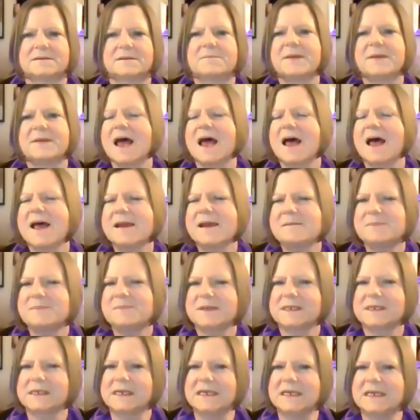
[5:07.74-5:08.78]
But I
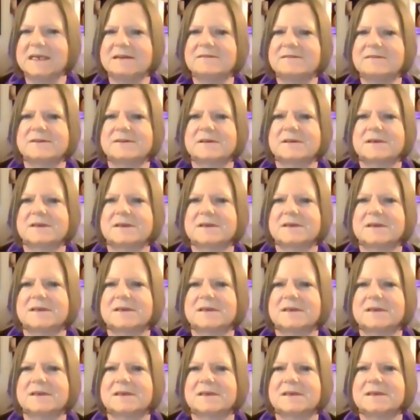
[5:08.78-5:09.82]
believe
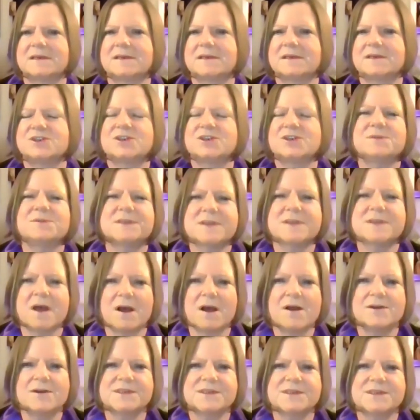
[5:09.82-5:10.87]
she was
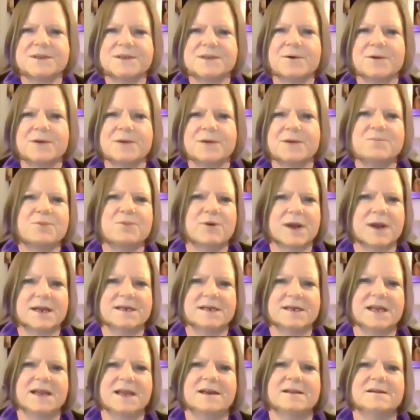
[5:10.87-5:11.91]
also
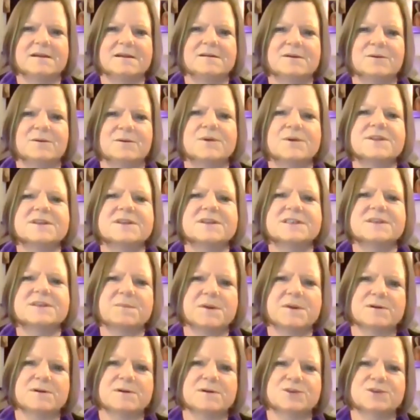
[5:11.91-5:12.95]
impregnated with a
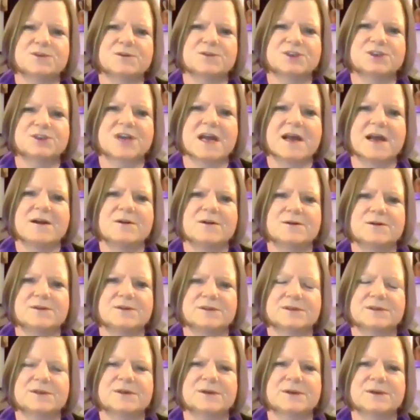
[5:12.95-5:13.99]
spiritual child,
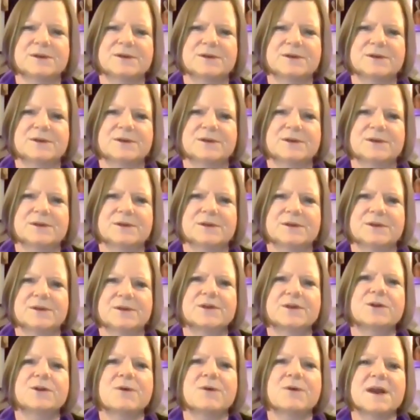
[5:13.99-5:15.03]

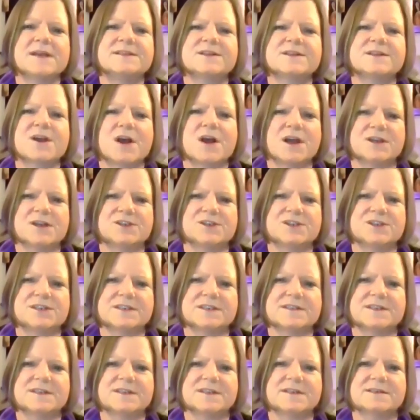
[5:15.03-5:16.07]
the Christ
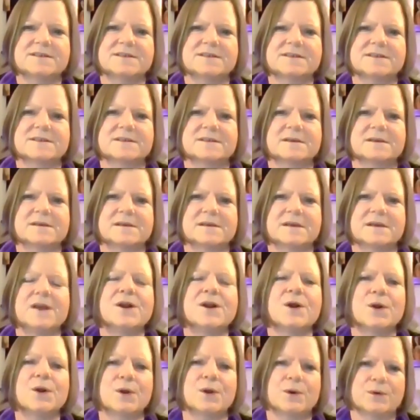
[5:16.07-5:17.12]
consciousness in
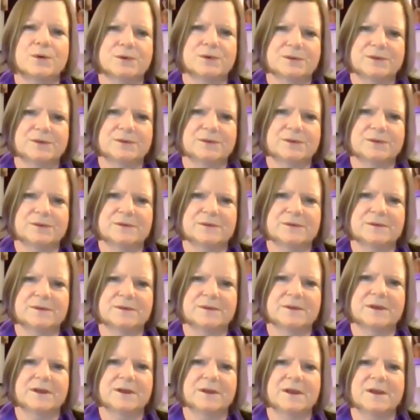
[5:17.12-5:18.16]
her.
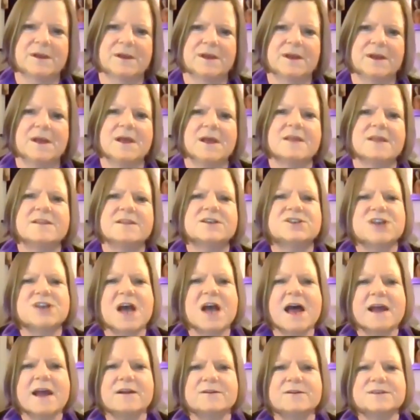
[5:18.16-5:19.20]
The
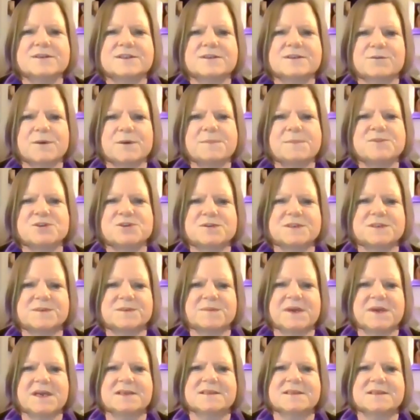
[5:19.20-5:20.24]
child scripture
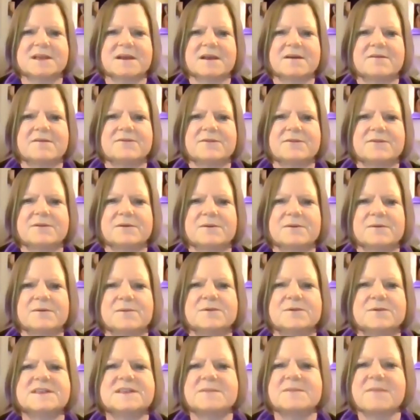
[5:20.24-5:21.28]
speaks of
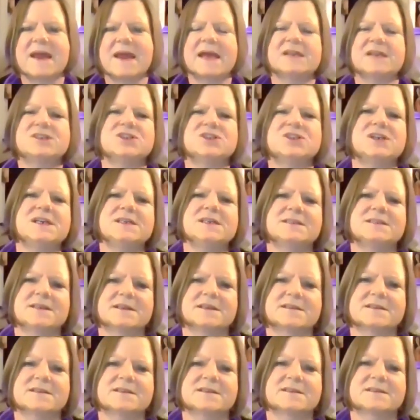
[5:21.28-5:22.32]
was the man
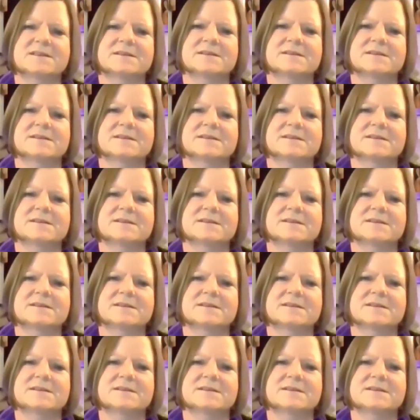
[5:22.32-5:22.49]
Jesus.